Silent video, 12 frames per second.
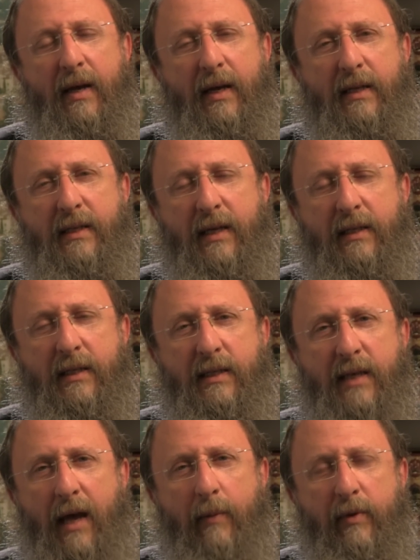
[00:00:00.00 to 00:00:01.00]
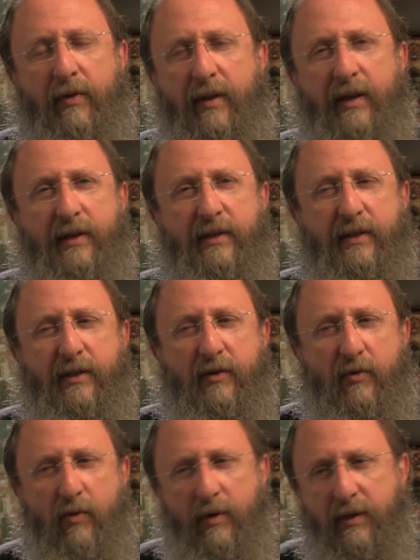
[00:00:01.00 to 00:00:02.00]
It's that the Sabbath is the
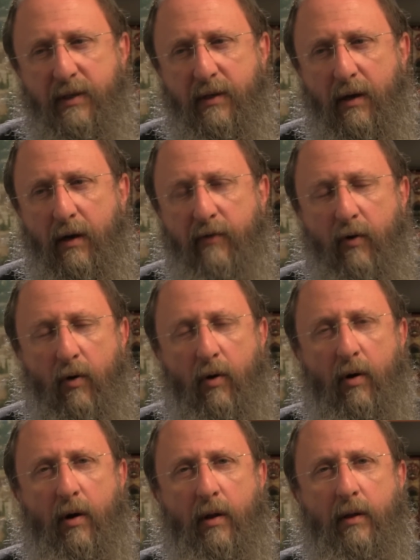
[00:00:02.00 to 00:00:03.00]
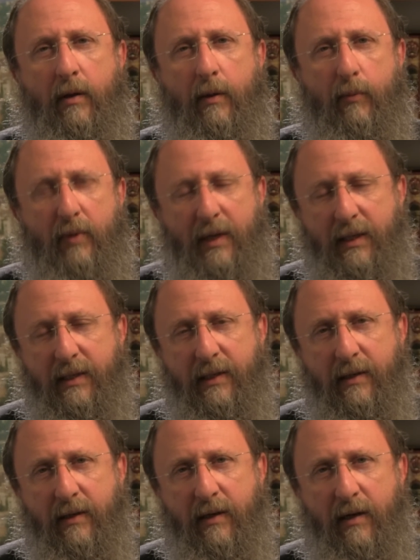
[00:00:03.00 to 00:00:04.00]
source of all
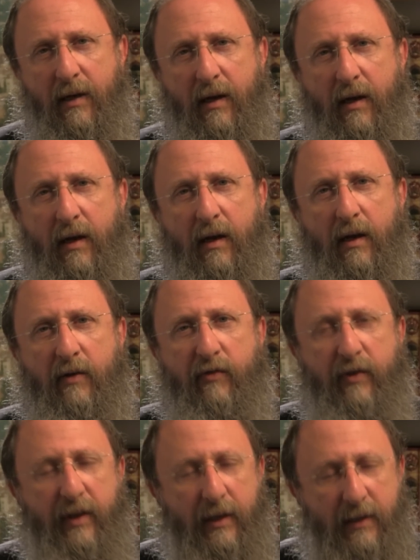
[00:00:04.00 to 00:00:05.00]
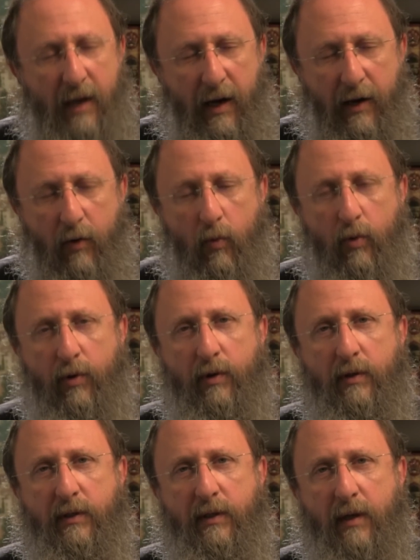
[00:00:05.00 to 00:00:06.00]
blessing for the entire
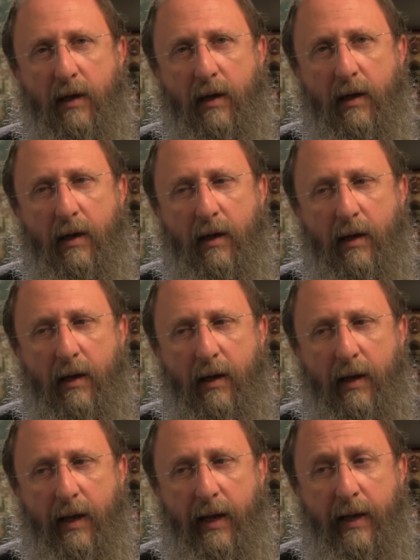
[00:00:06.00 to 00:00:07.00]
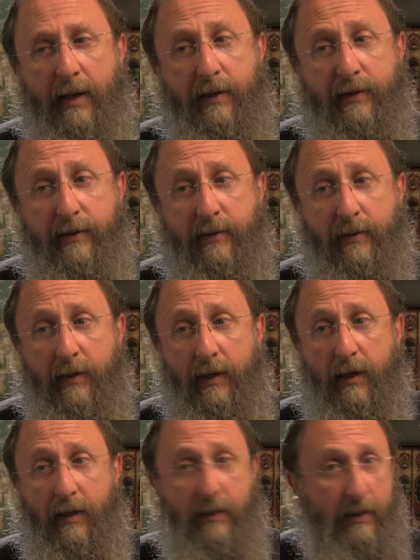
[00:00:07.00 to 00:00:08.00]
world. And
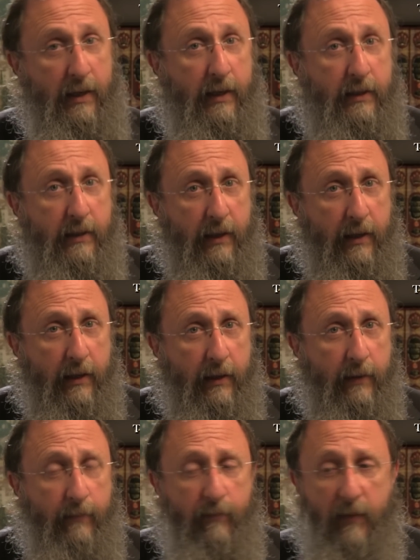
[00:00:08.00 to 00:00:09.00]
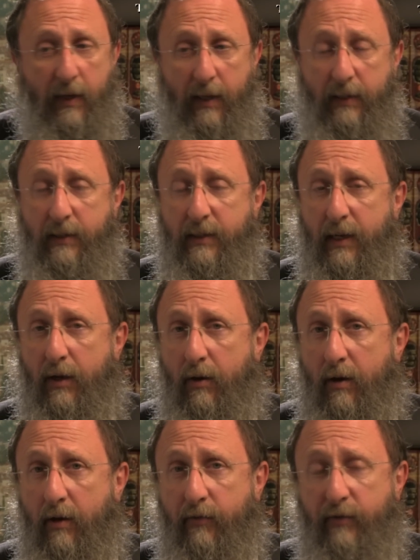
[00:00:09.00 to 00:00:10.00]
it's a nice day. It's a day
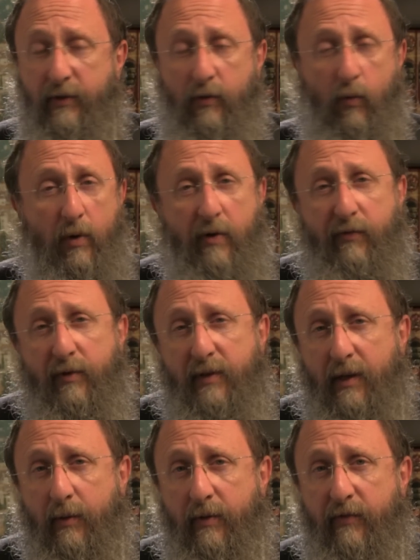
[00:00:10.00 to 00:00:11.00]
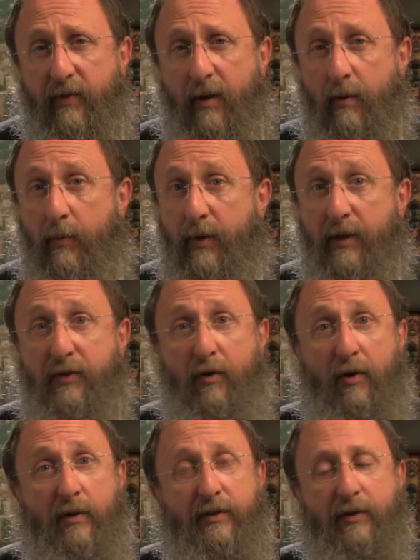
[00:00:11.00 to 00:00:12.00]
off. It's a wonderful day with the family, but it's
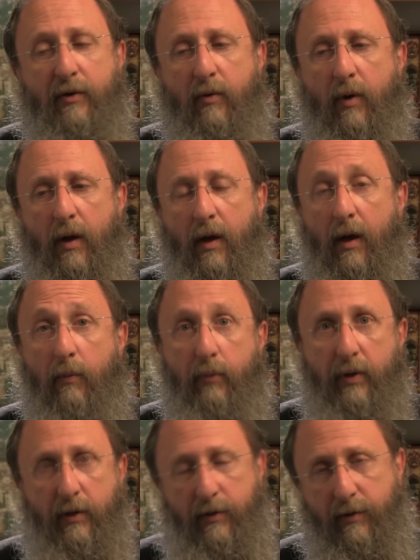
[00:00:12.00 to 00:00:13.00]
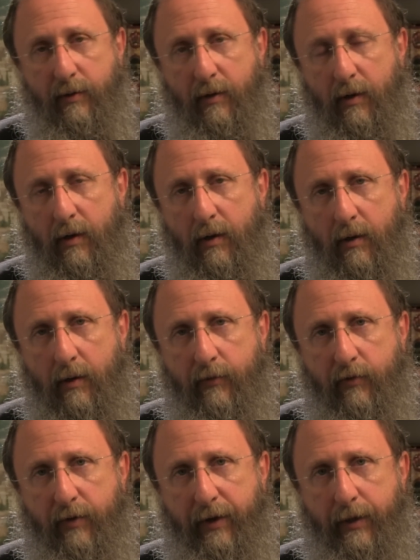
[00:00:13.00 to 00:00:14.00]
also a pillar of
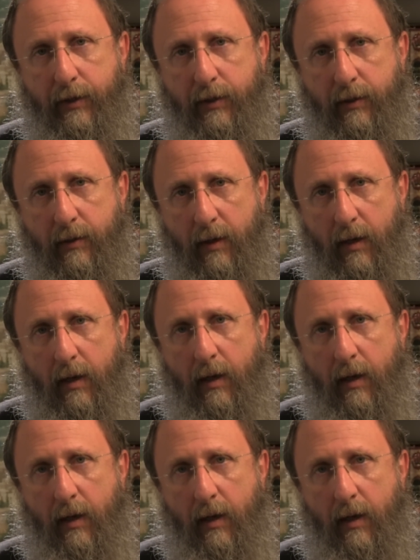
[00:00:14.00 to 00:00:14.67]
creation.